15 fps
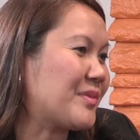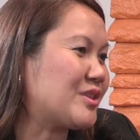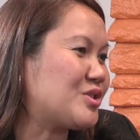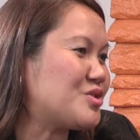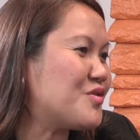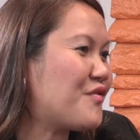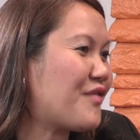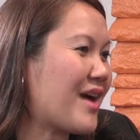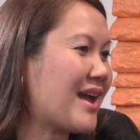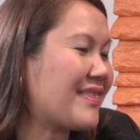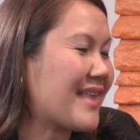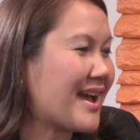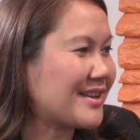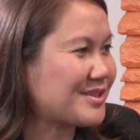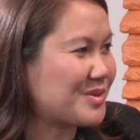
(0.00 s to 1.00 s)
do you find
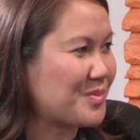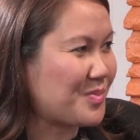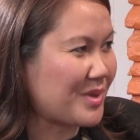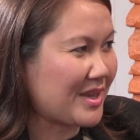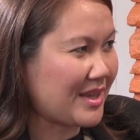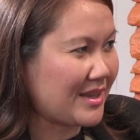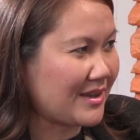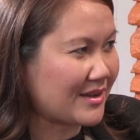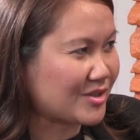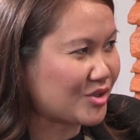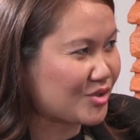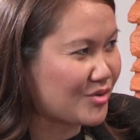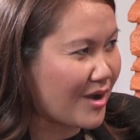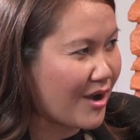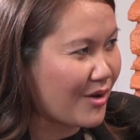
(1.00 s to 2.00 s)
that to be a
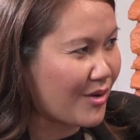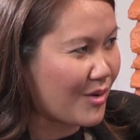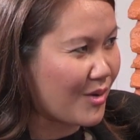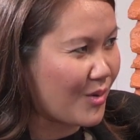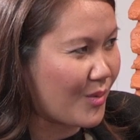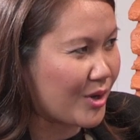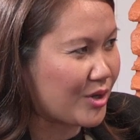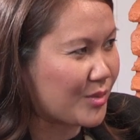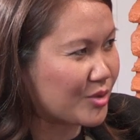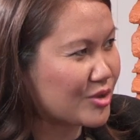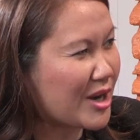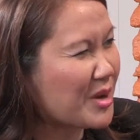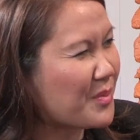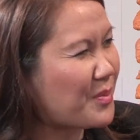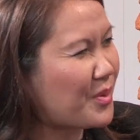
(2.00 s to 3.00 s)
struggle when you're
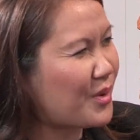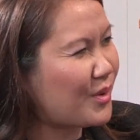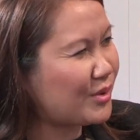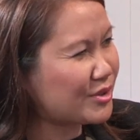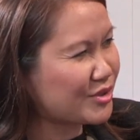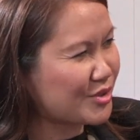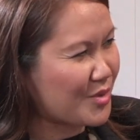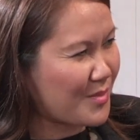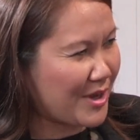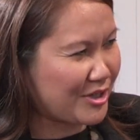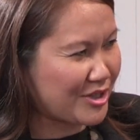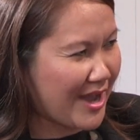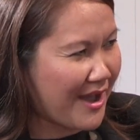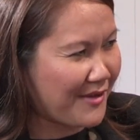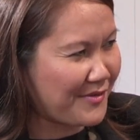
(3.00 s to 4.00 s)
trying to pull so
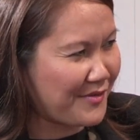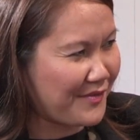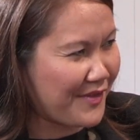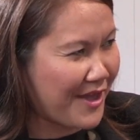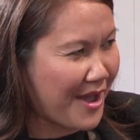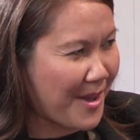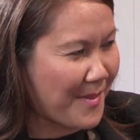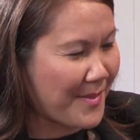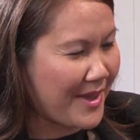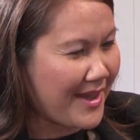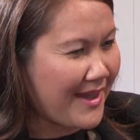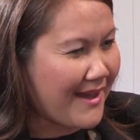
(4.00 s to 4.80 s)
much out of them?